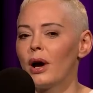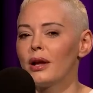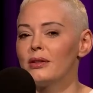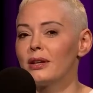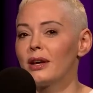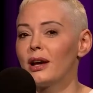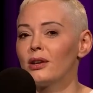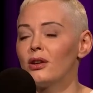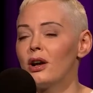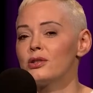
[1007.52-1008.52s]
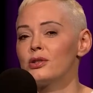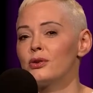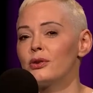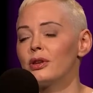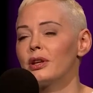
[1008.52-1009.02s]
I think it had a lot to do
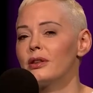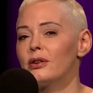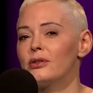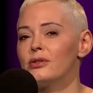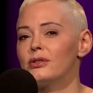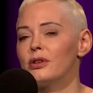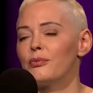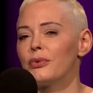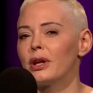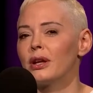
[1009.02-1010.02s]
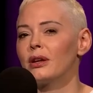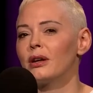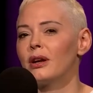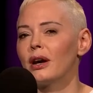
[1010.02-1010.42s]
with it. There's something,